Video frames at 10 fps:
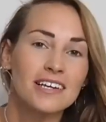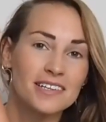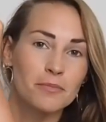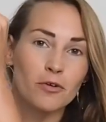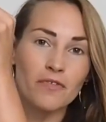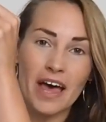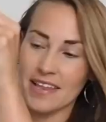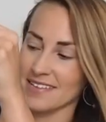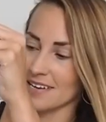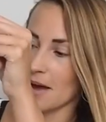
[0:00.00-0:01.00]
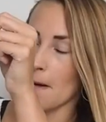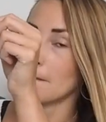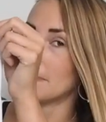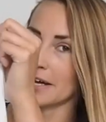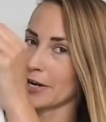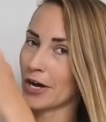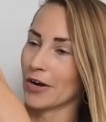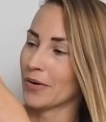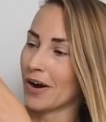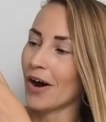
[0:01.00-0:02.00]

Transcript: like a simple vest, but no.